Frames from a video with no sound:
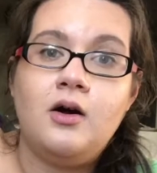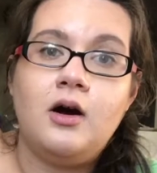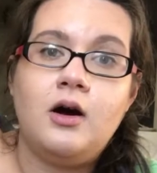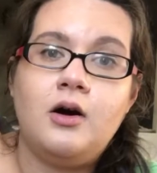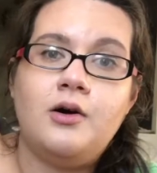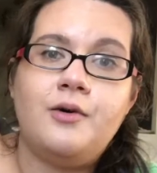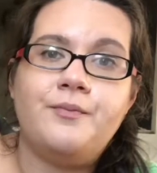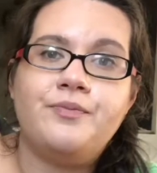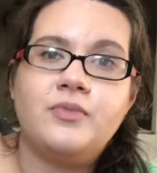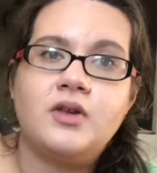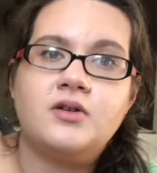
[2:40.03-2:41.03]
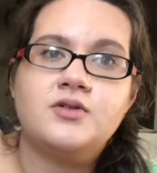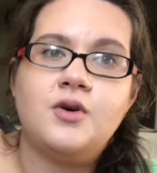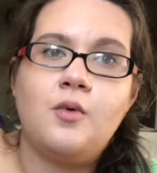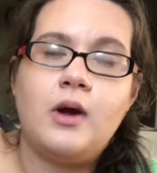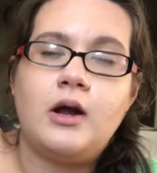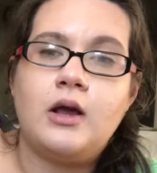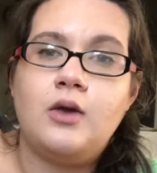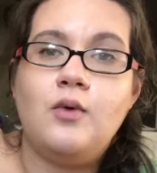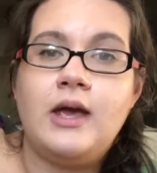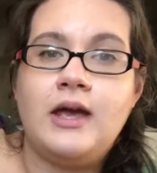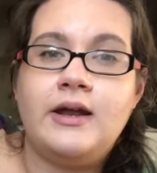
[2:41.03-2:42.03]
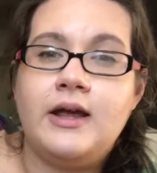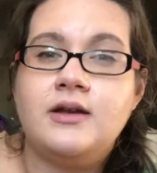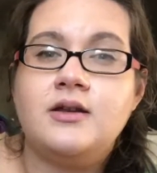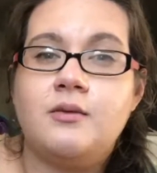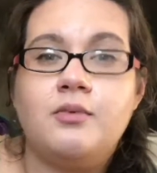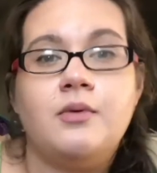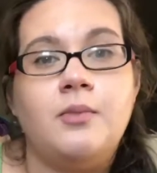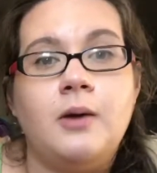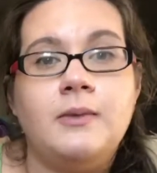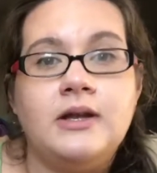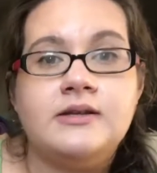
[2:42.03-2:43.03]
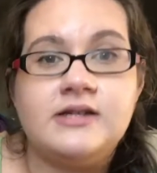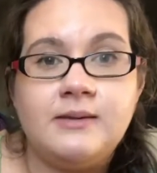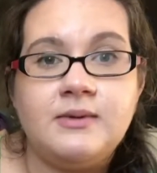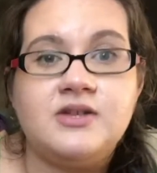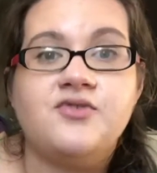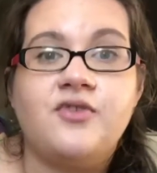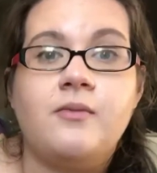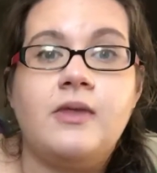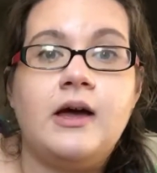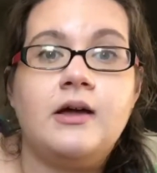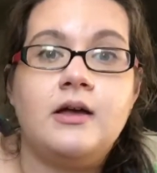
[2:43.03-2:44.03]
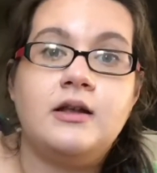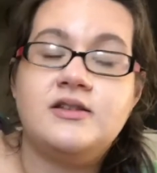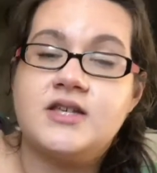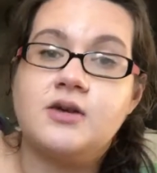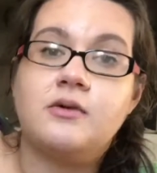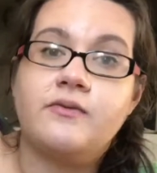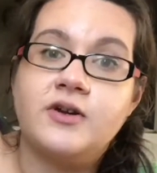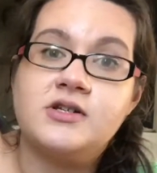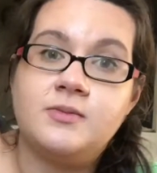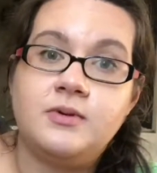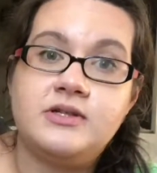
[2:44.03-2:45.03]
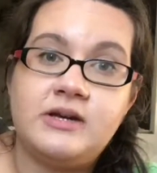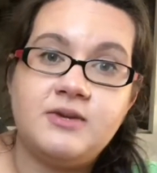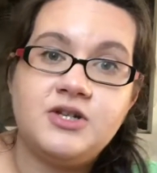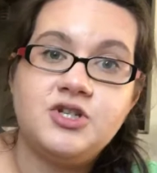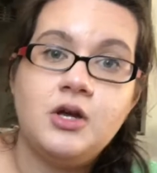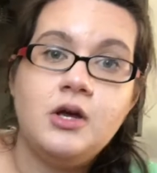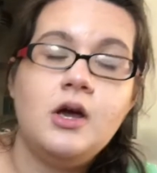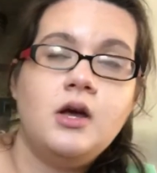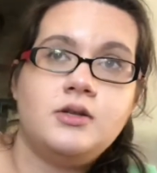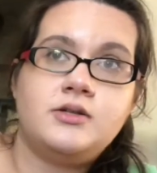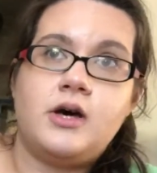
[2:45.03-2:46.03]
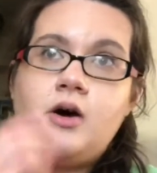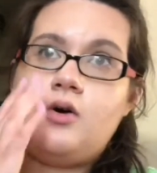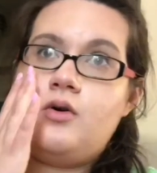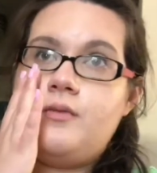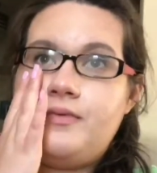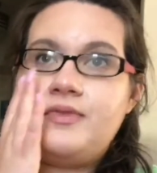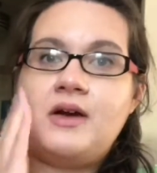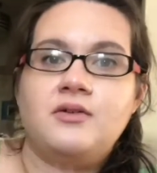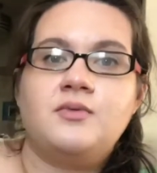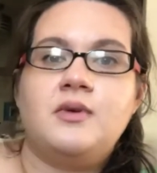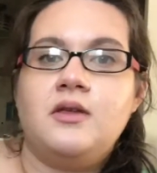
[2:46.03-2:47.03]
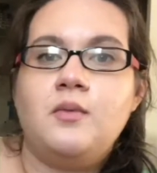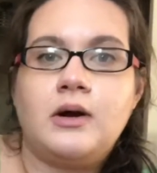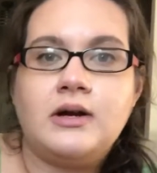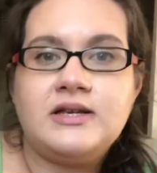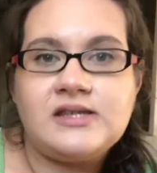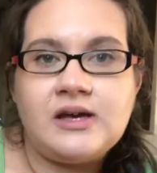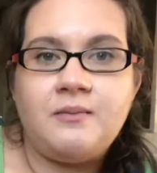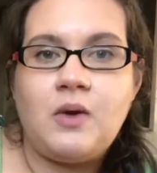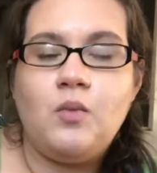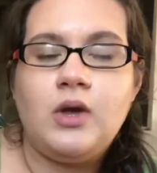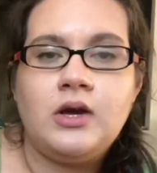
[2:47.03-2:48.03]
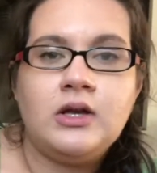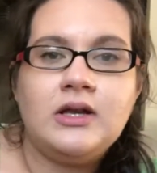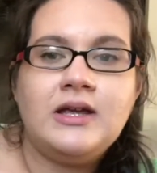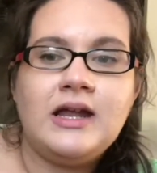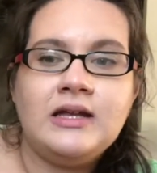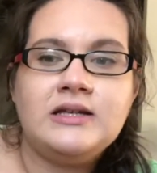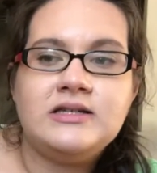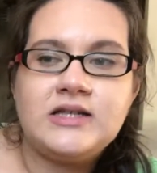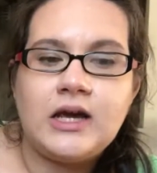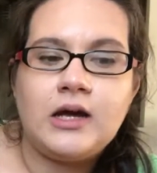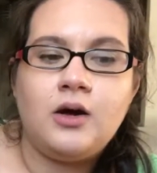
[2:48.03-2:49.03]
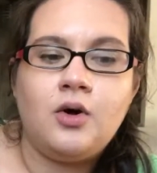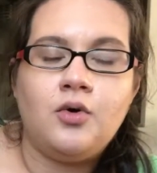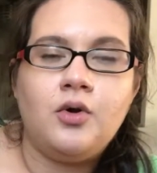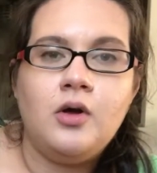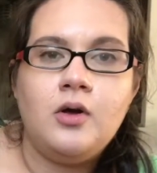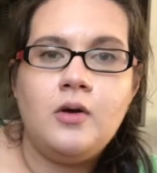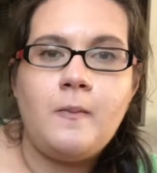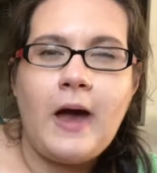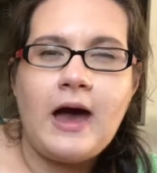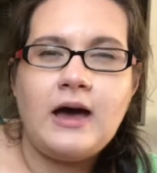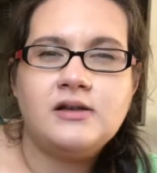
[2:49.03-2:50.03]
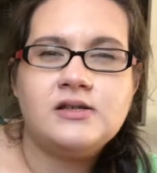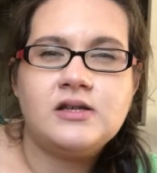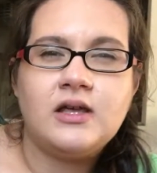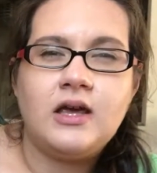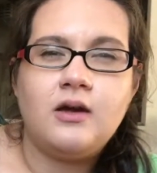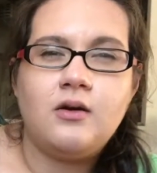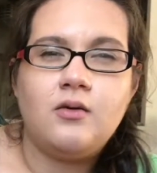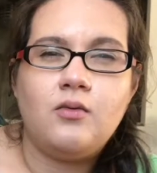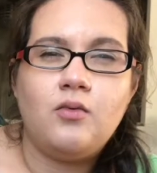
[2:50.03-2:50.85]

um, to where you can end up with permanent damage from that and it's irreversible damage so that was really worrisome and we couldn't get it down past like